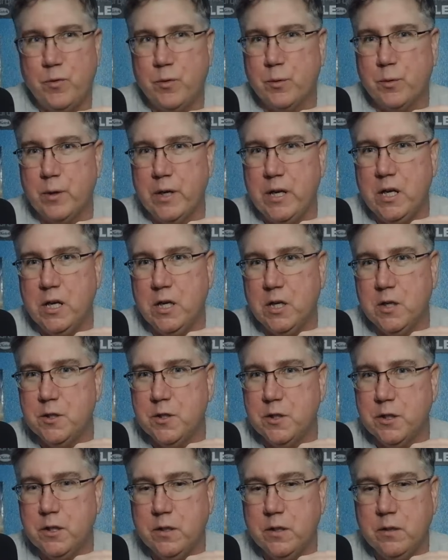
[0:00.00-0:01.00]

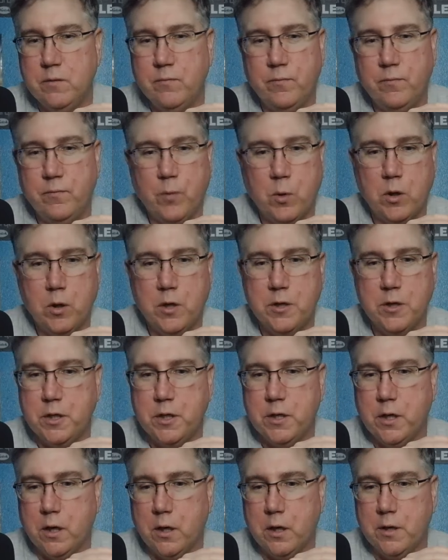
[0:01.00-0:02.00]
300,
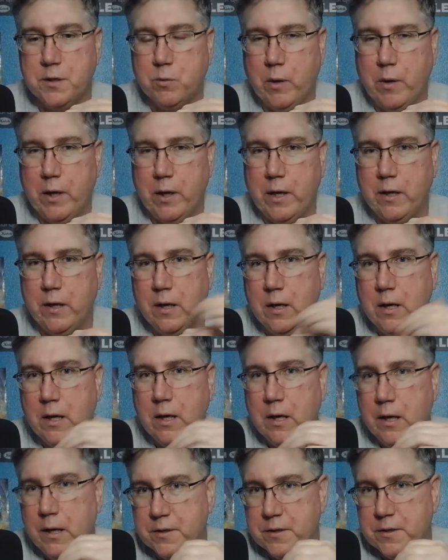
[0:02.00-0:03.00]
400 yards away,
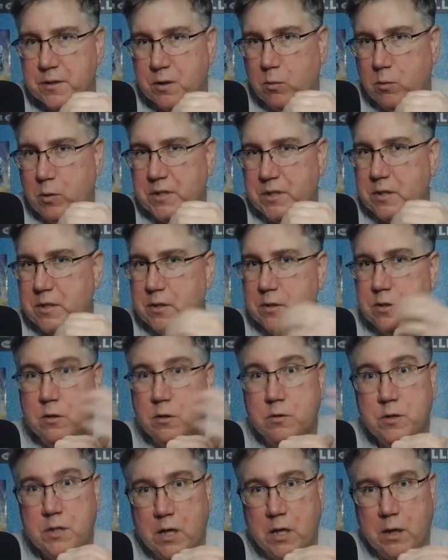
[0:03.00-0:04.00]
so it wasn't
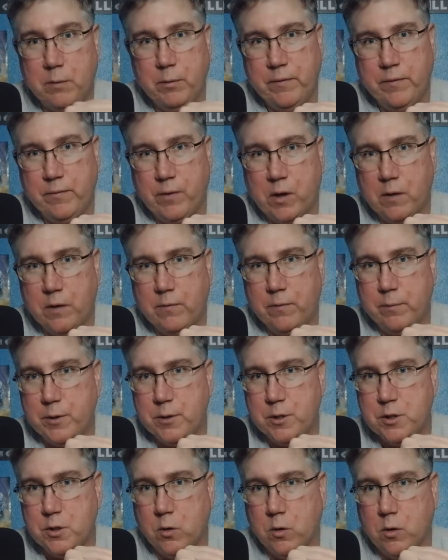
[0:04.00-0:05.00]
too terribly far from the
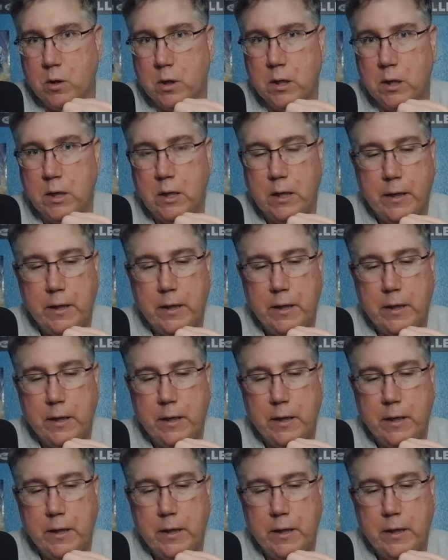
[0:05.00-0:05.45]
shore.